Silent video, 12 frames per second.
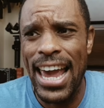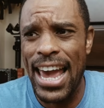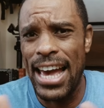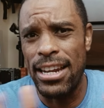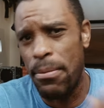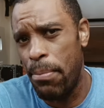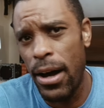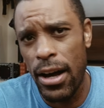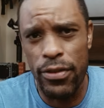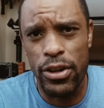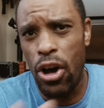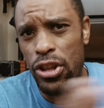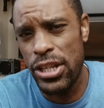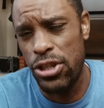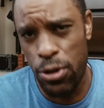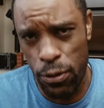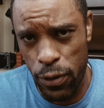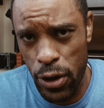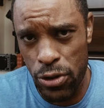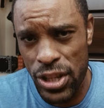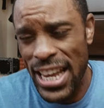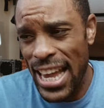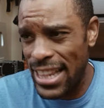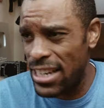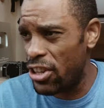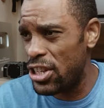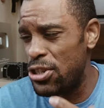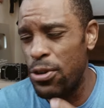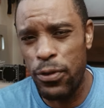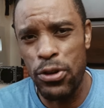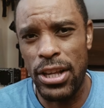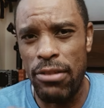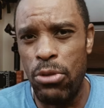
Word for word: and above and all these new phones. And then all these new new phones have